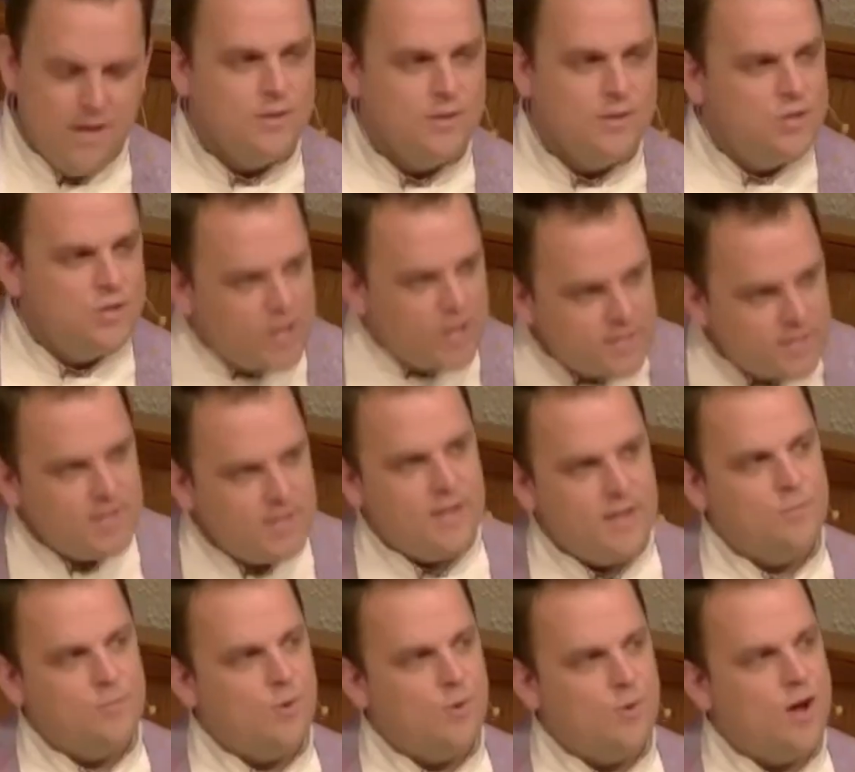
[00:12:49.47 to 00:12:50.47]
Just like
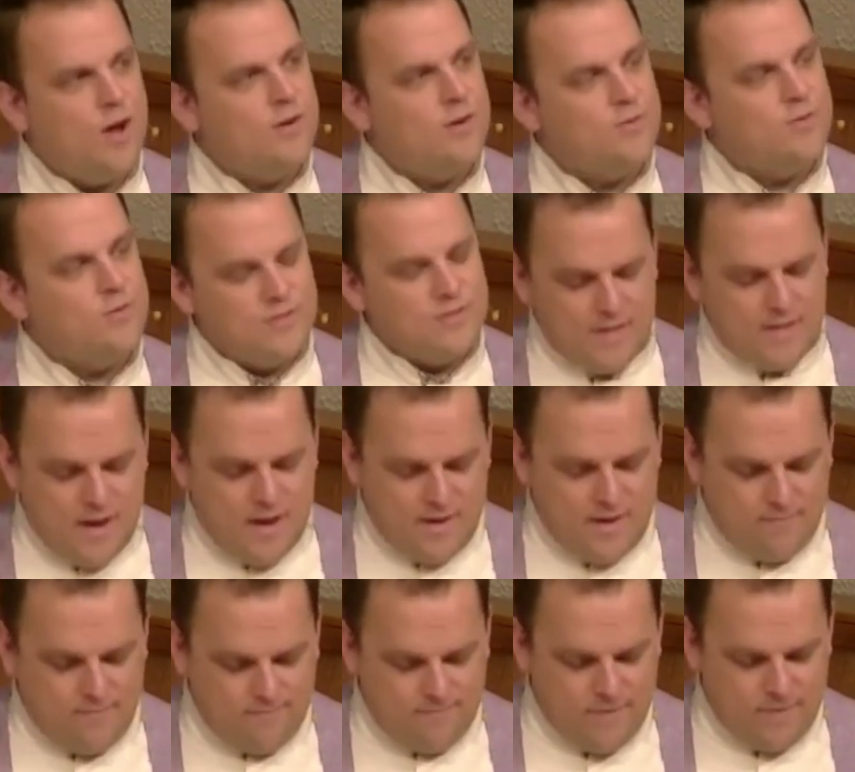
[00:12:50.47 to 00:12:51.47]
the prodigal
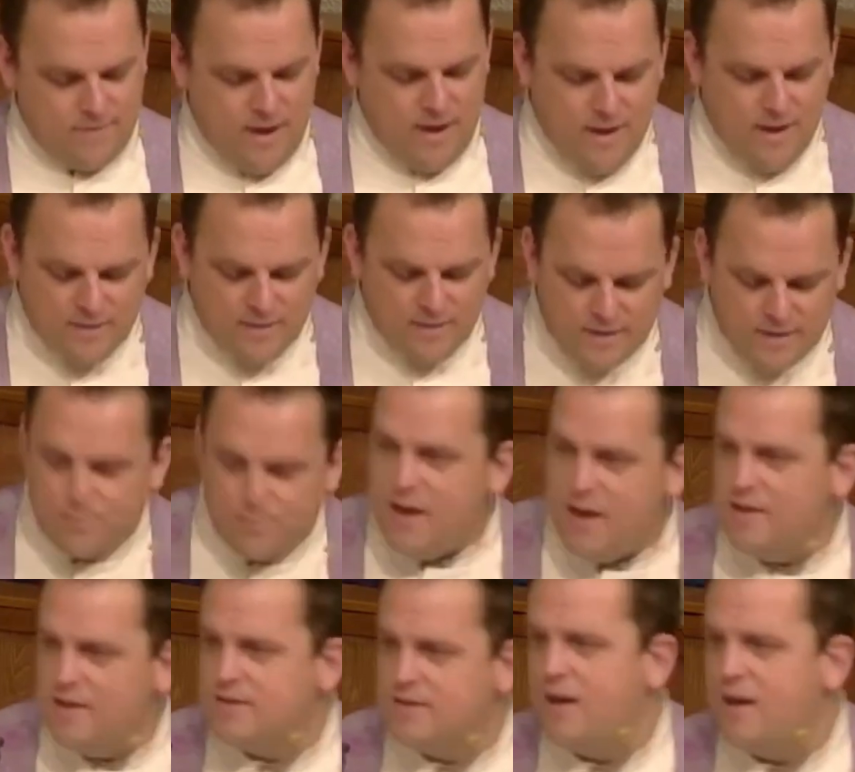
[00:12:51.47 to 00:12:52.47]
son, this
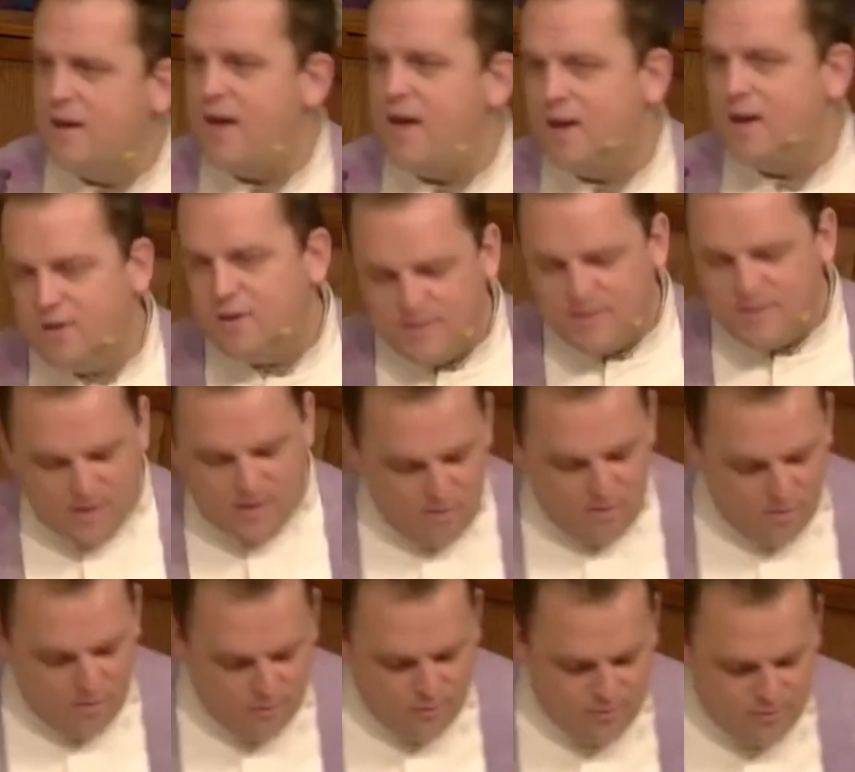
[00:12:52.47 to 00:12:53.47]
man's gone out on his
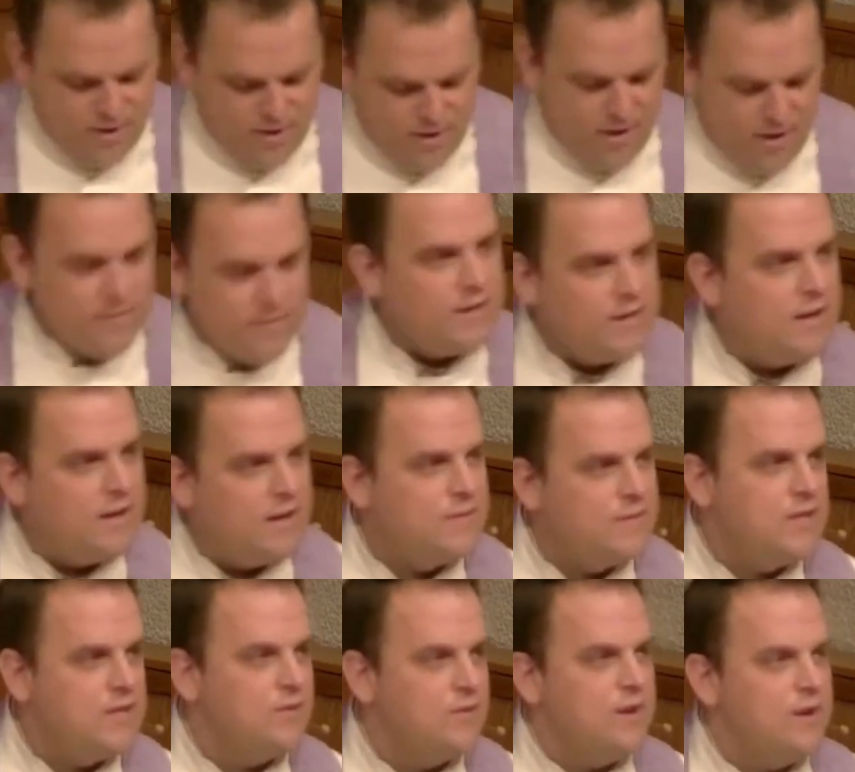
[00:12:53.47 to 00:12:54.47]
own beyond the
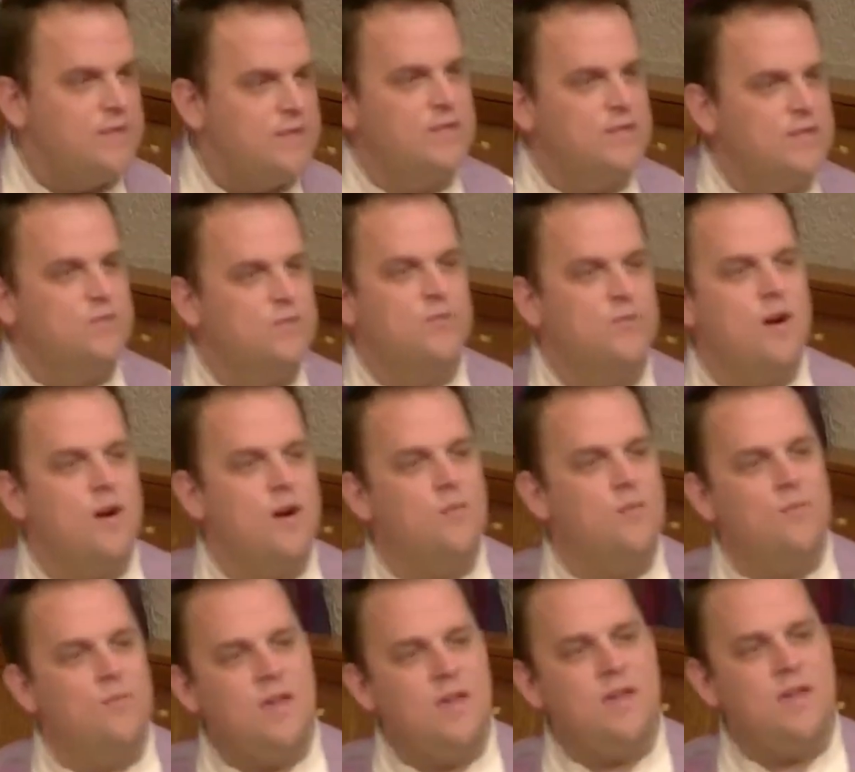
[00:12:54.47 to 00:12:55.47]
gifts and graces of what
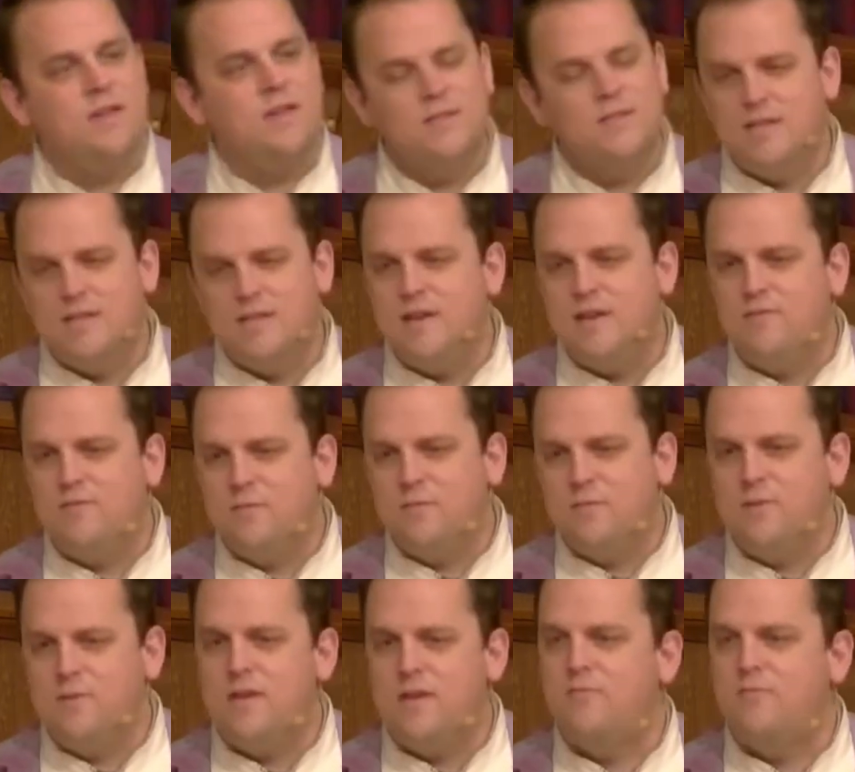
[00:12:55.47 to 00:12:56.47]
we conceive to
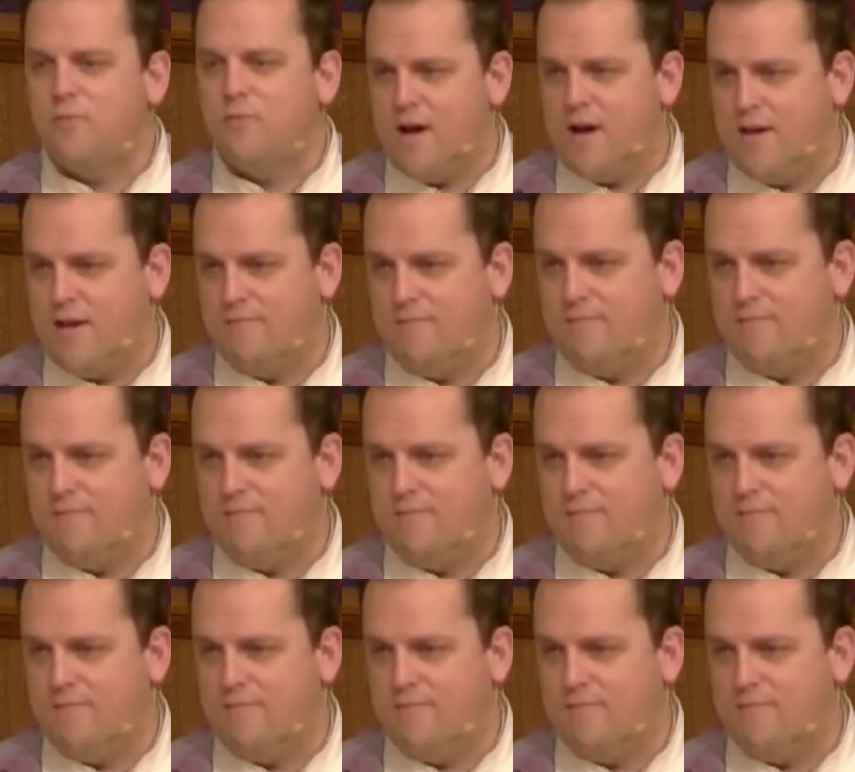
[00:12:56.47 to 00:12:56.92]
be right.